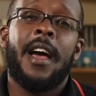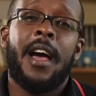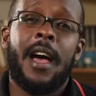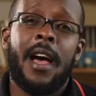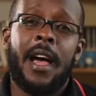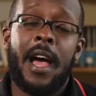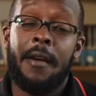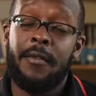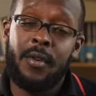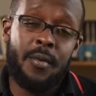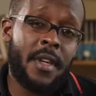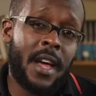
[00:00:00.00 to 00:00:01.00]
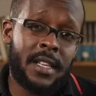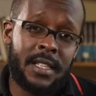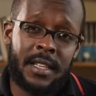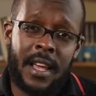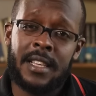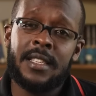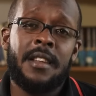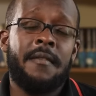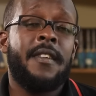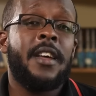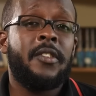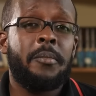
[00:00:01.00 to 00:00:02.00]
I view that as an
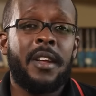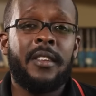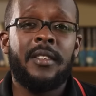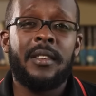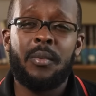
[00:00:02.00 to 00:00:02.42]
investment.